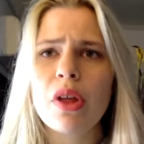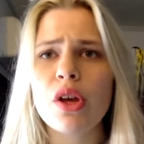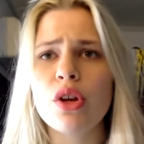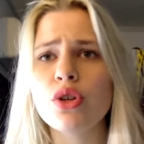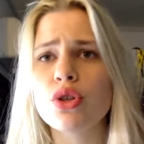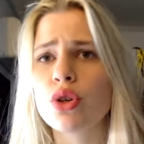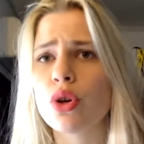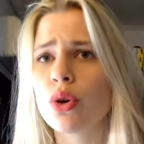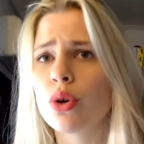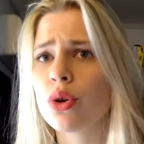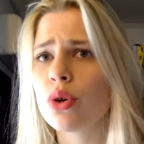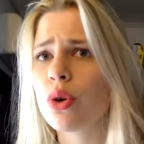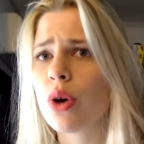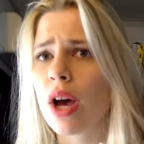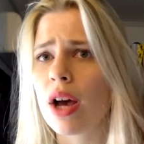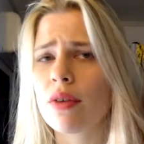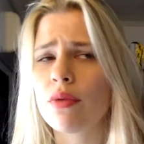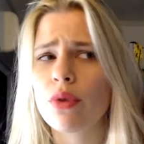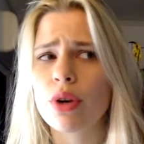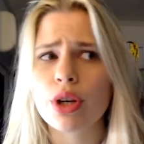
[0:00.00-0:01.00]
So you
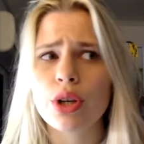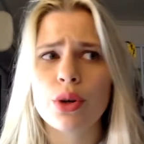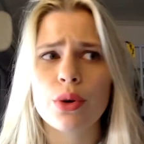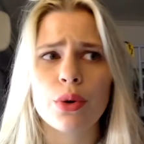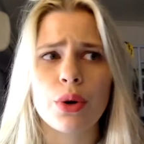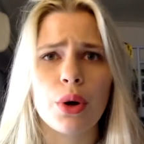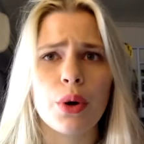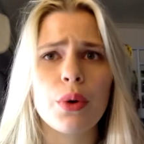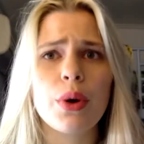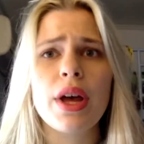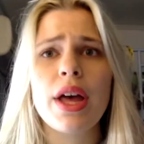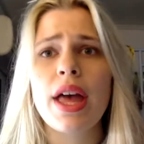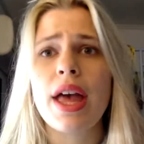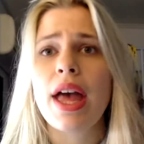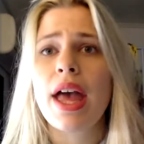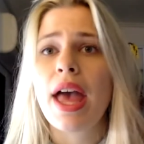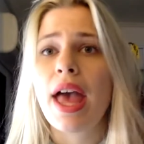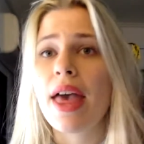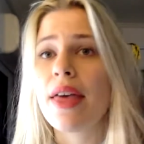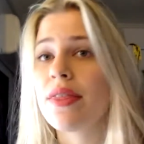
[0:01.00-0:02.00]
have €1.
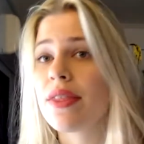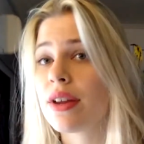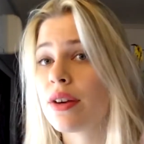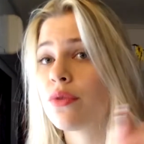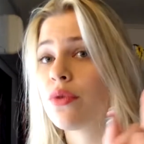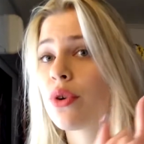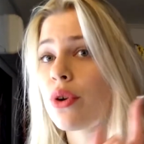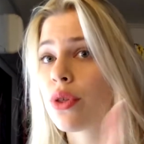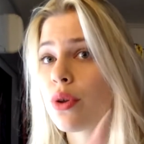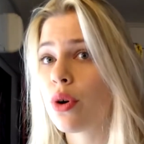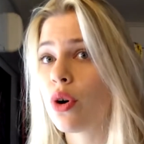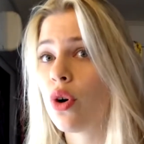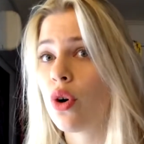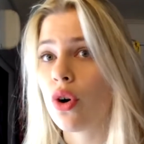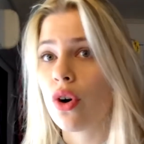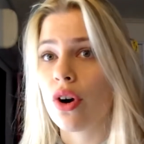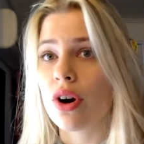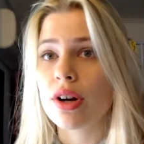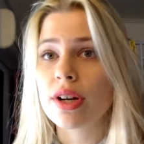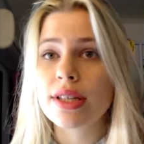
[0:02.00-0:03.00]
And then for the
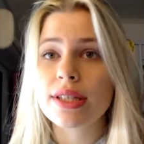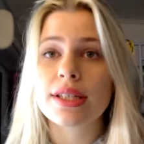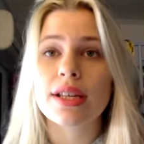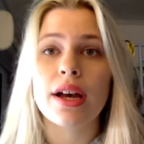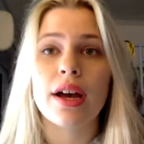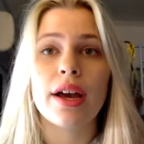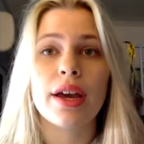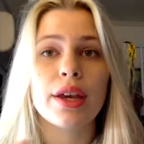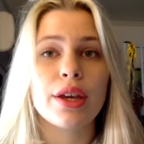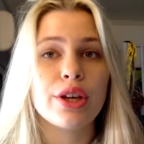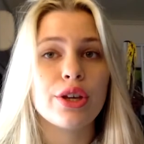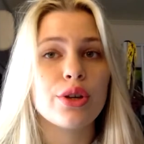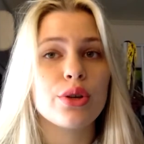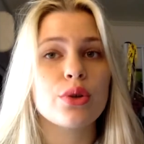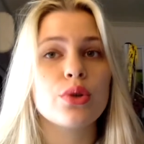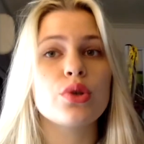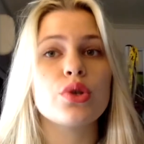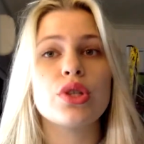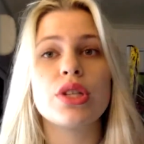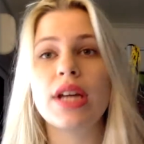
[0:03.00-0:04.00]
horns, I
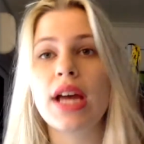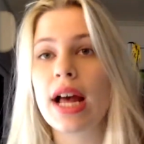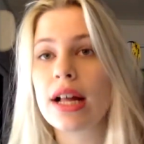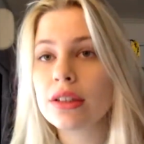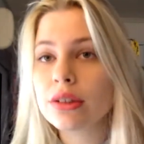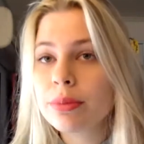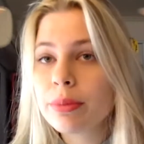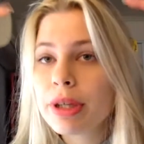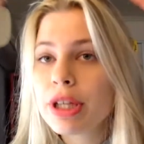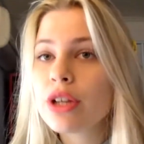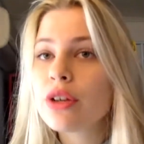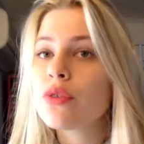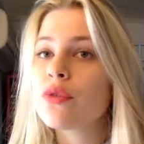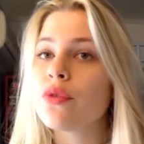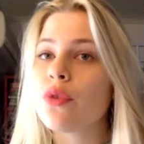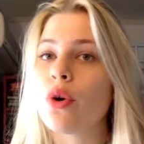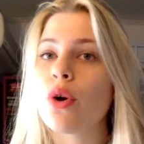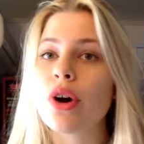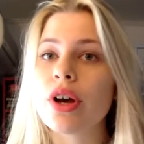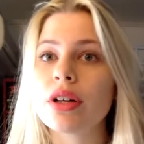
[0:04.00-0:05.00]
used aluminium
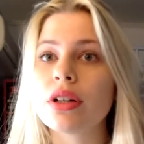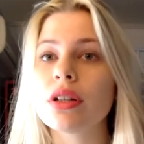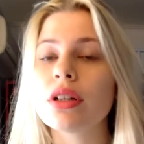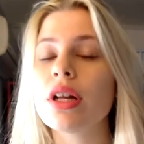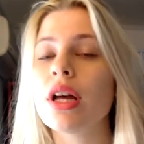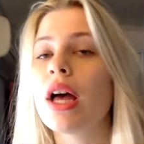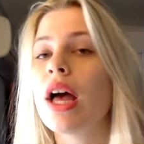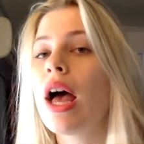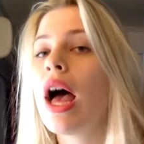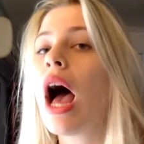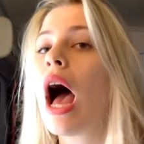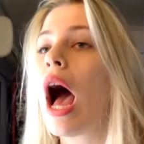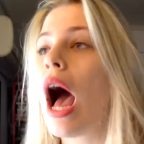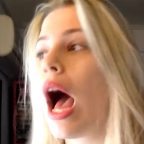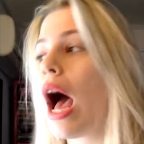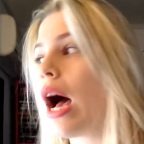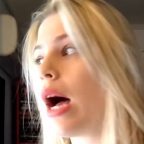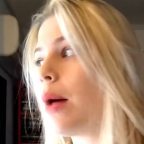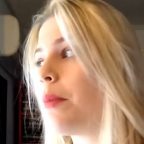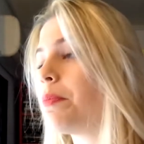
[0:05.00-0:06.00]
foil,
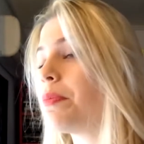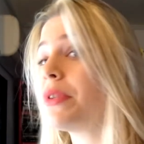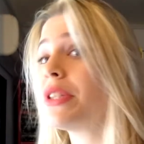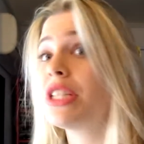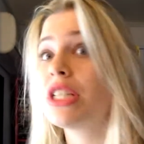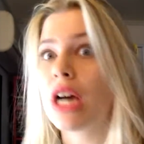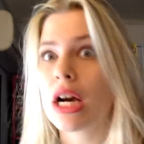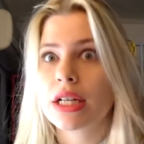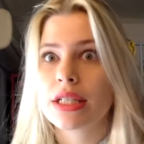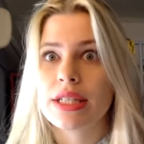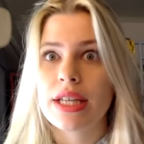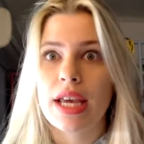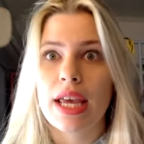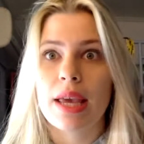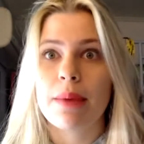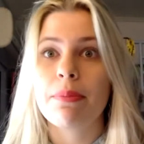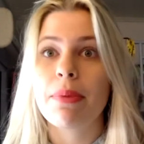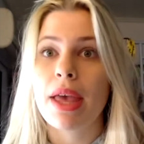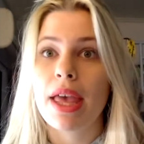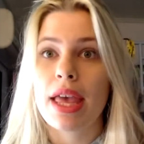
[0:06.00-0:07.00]
duct
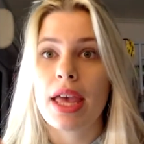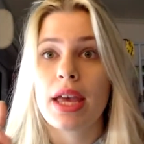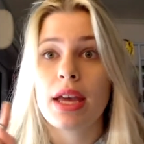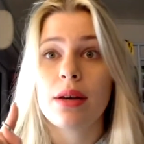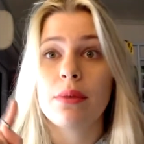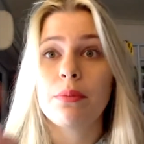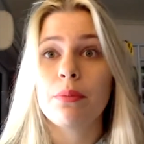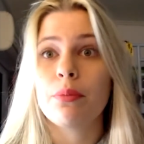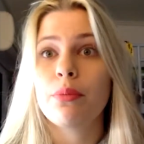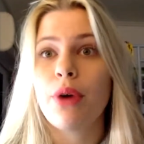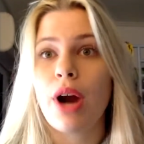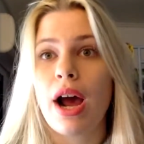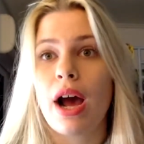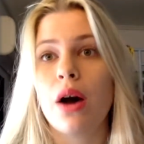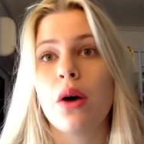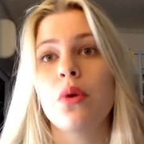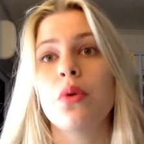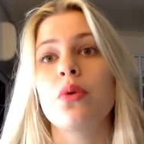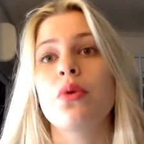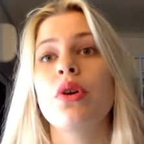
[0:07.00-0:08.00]
tape, and
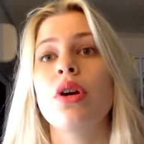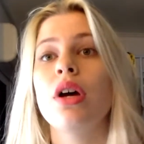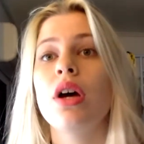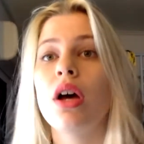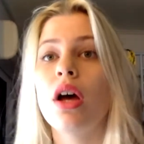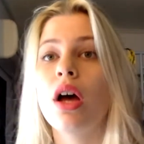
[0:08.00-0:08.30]
brown